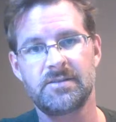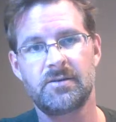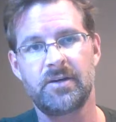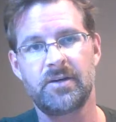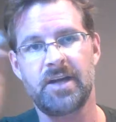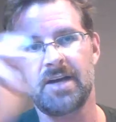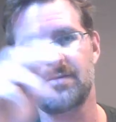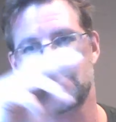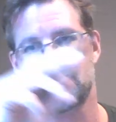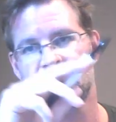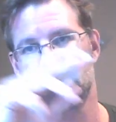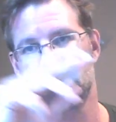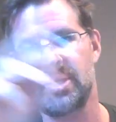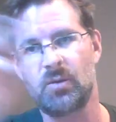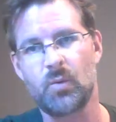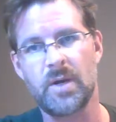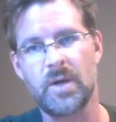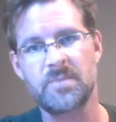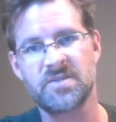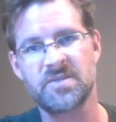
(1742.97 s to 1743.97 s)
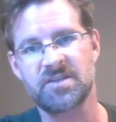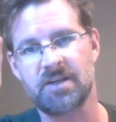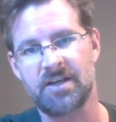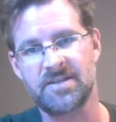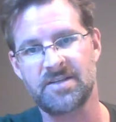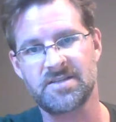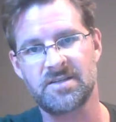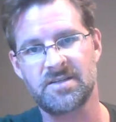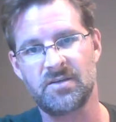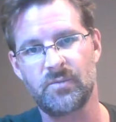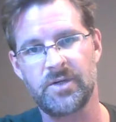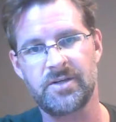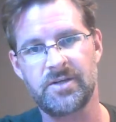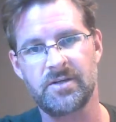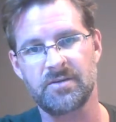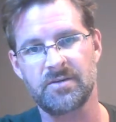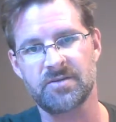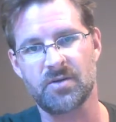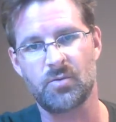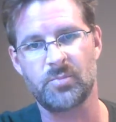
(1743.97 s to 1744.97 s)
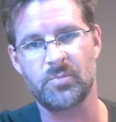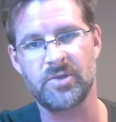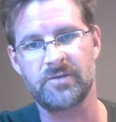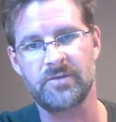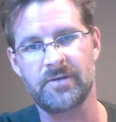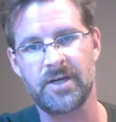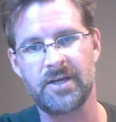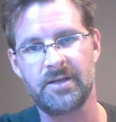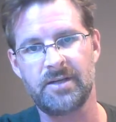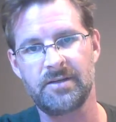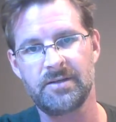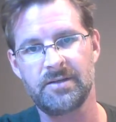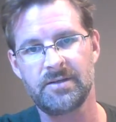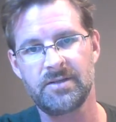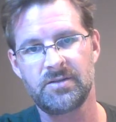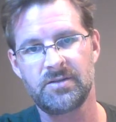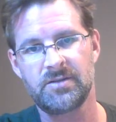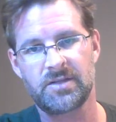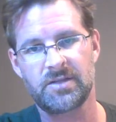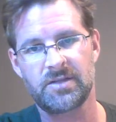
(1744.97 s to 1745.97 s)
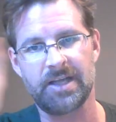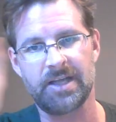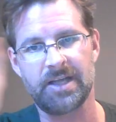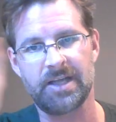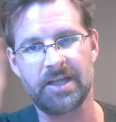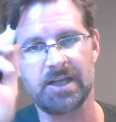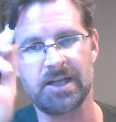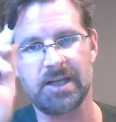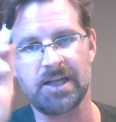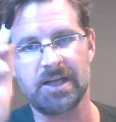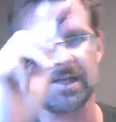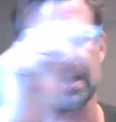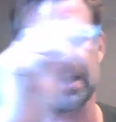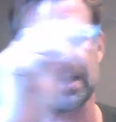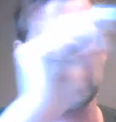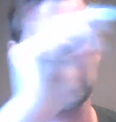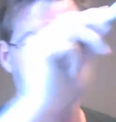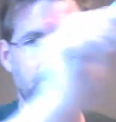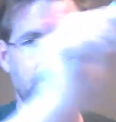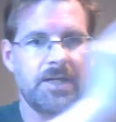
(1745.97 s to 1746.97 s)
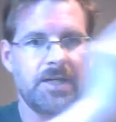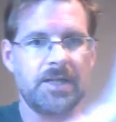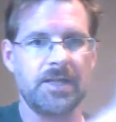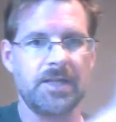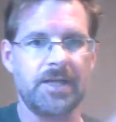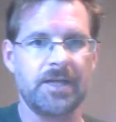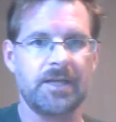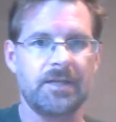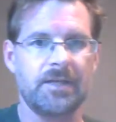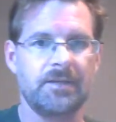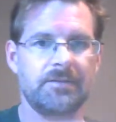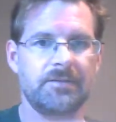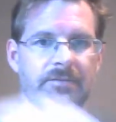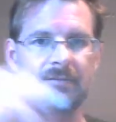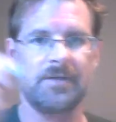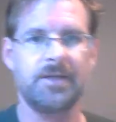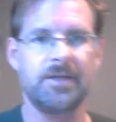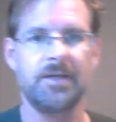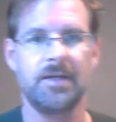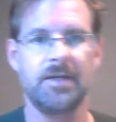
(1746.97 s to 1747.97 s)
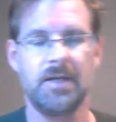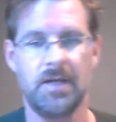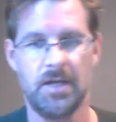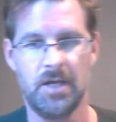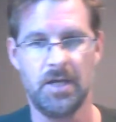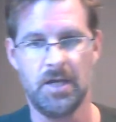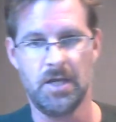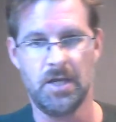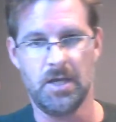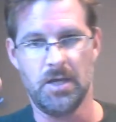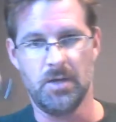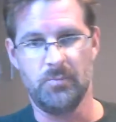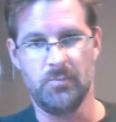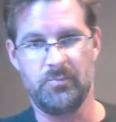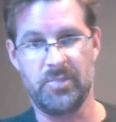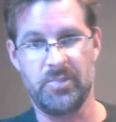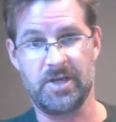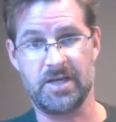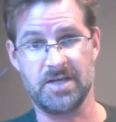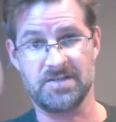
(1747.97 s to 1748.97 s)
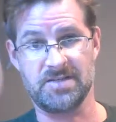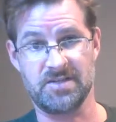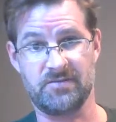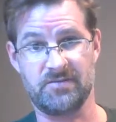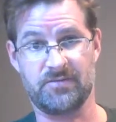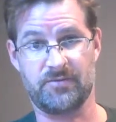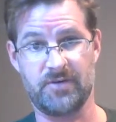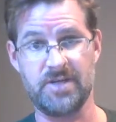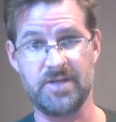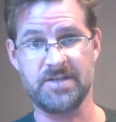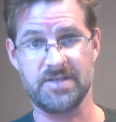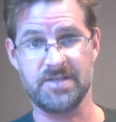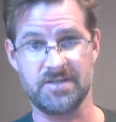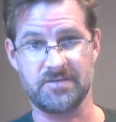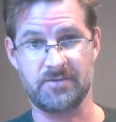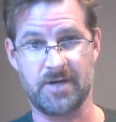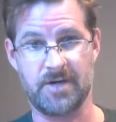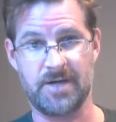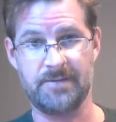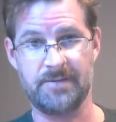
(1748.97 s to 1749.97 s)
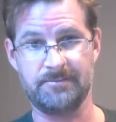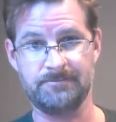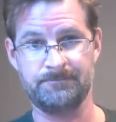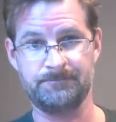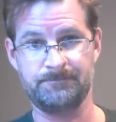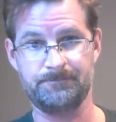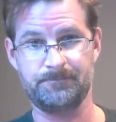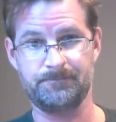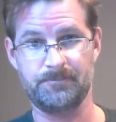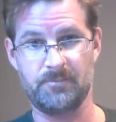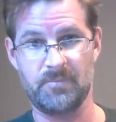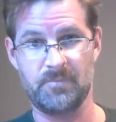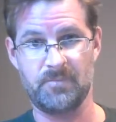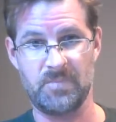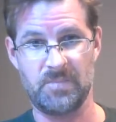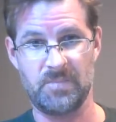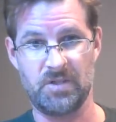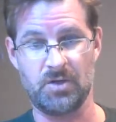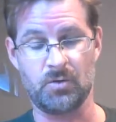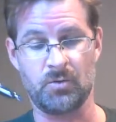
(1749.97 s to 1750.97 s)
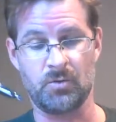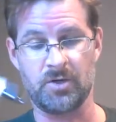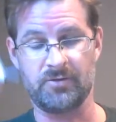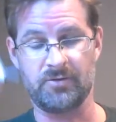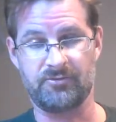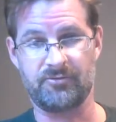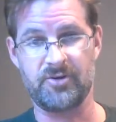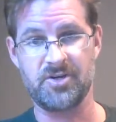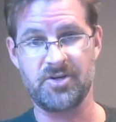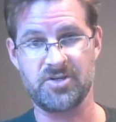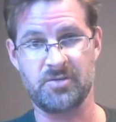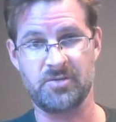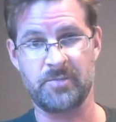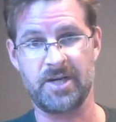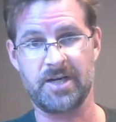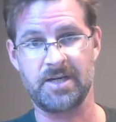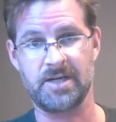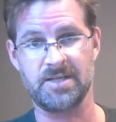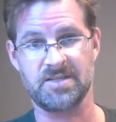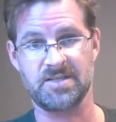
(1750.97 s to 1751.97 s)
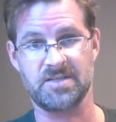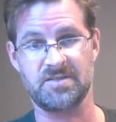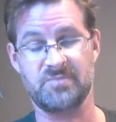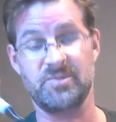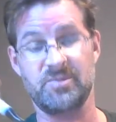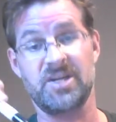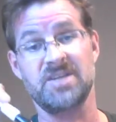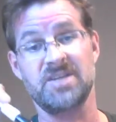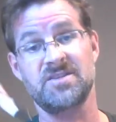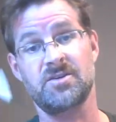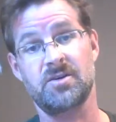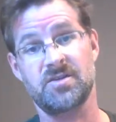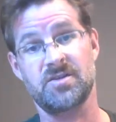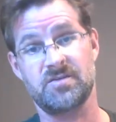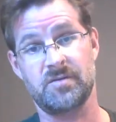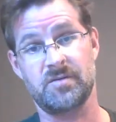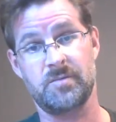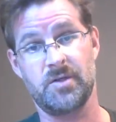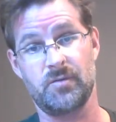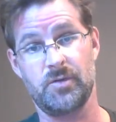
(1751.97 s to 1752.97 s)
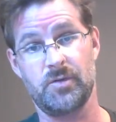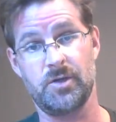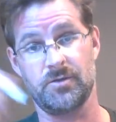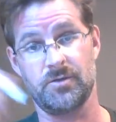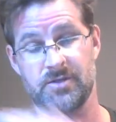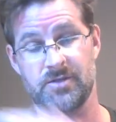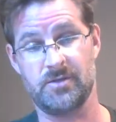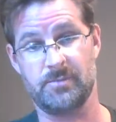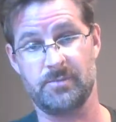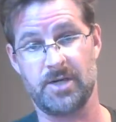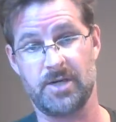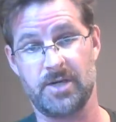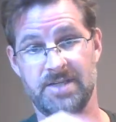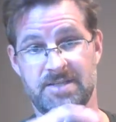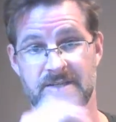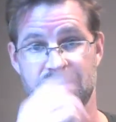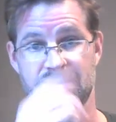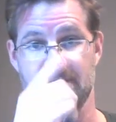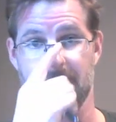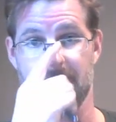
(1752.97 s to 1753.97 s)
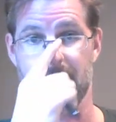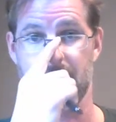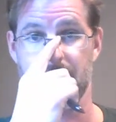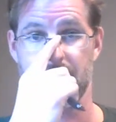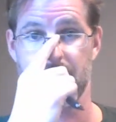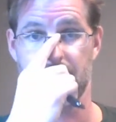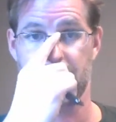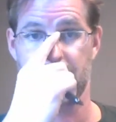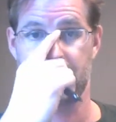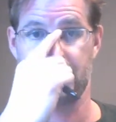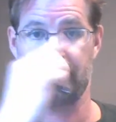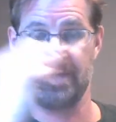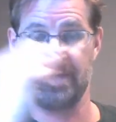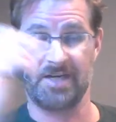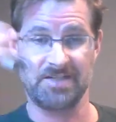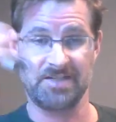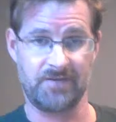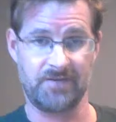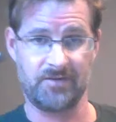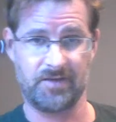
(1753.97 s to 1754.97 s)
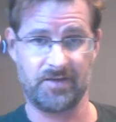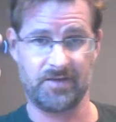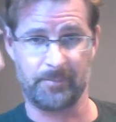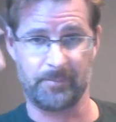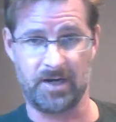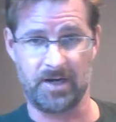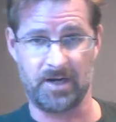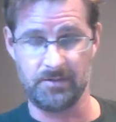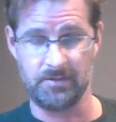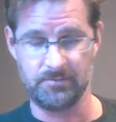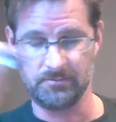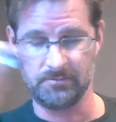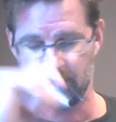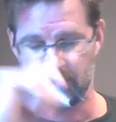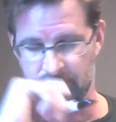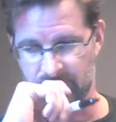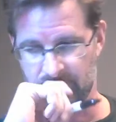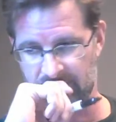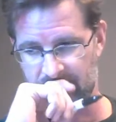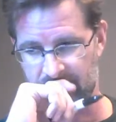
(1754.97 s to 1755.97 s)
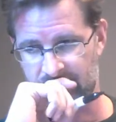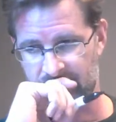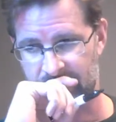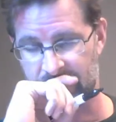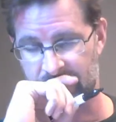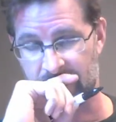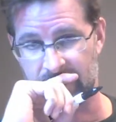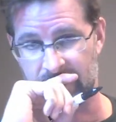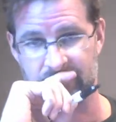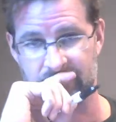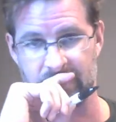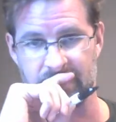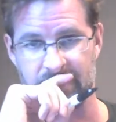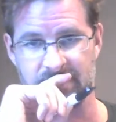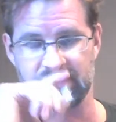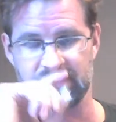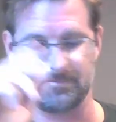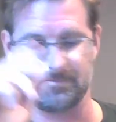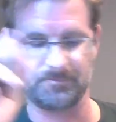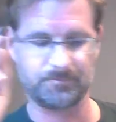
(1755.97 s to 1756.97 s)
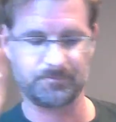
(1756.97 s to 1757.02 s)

or you have too many websites and the windows open, right? Click, click, click, click, click, click, click, right? Because it freezes, right? You don't want to freeze your mechanisms, because they're extremely real to your body system, because everything activates